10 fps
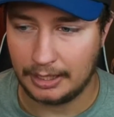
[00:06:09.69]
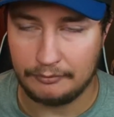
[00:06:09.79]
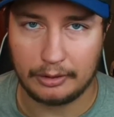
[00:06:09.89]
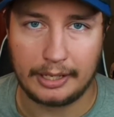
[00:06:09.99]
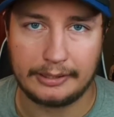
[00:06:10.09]

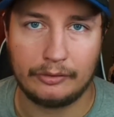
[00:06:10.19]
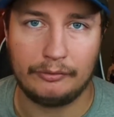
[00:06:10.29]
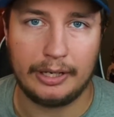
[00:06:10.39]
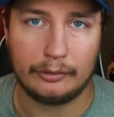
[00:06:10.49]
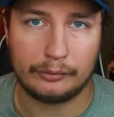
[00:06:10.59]
If you like this
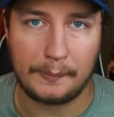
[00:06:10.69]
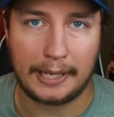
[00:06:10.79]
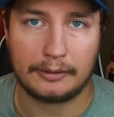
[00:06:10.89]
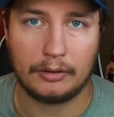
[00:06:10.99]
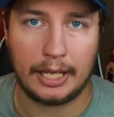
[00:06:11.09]
video,
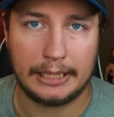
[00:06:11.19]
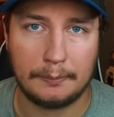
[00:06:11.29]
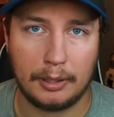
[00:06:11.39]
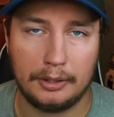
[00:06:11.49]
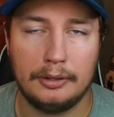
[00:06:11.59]
smack the
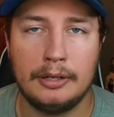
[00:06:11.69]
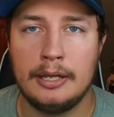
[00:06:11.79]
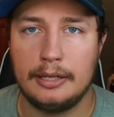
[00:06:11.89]
like button.